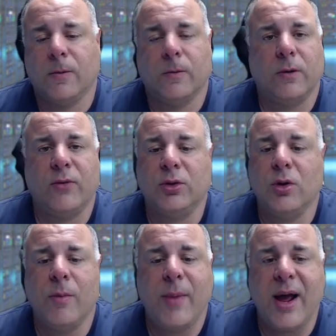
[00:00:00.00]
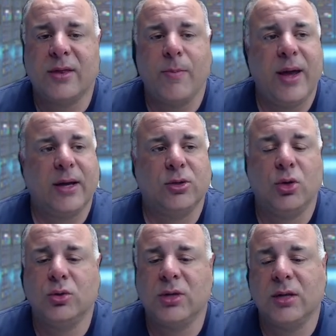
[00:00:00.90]
If you do the math, making
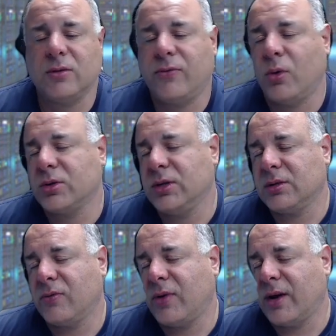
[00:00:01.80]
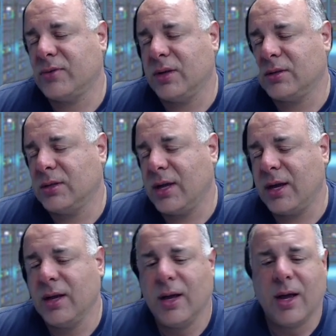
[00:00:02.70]
2 cents or 4 cents or 5 cents a
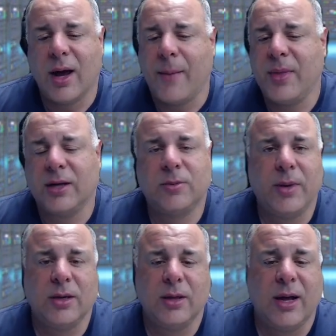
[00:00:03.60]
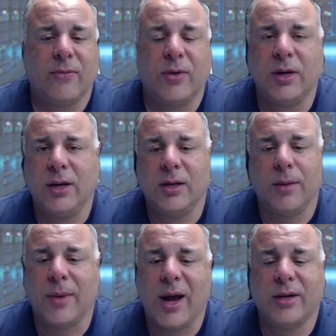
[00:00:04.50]
day, I'm not spending that for
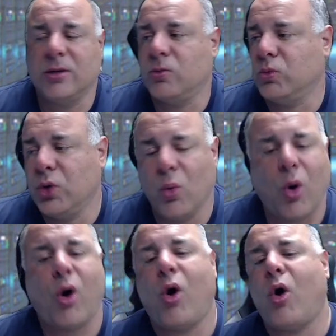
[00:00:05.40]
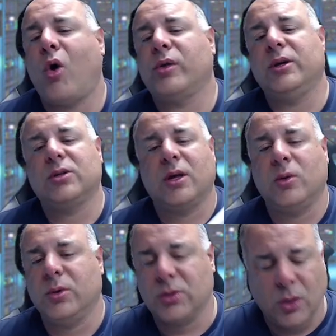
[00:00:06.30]
helium. I can just do all these other
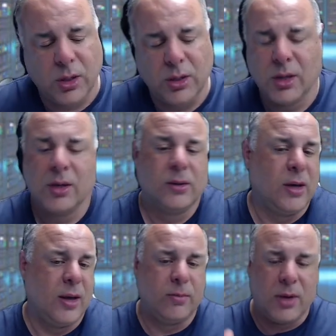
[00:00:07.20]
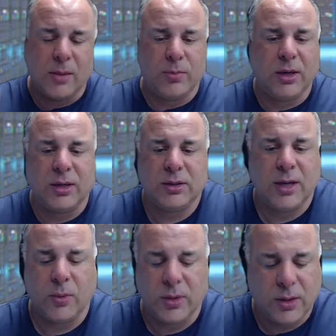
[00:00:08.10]
ones on it and be
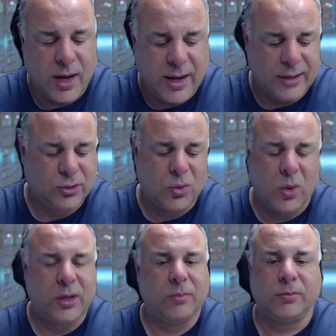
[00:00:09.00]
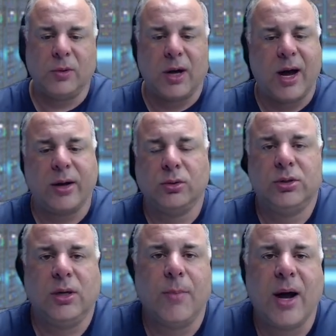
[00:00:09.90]
content with it. I got 20
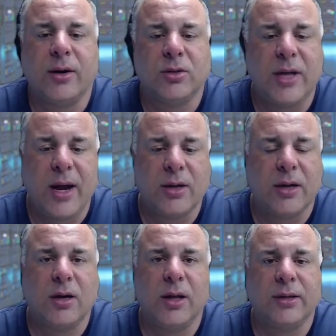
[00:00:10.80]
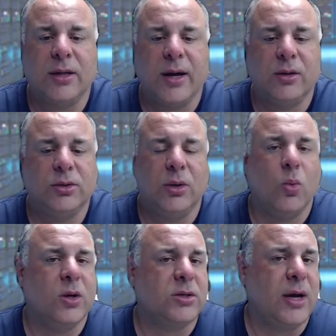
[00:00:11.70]
IoT miners now that are collecting IoT.
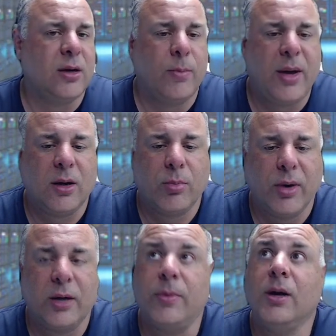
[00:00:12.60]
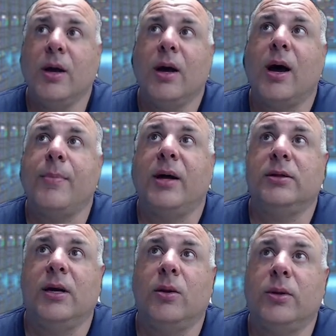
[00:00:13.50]
One's not going to make or break me. I'm not
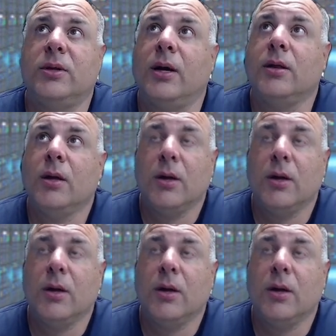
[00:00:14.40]
dealing with that.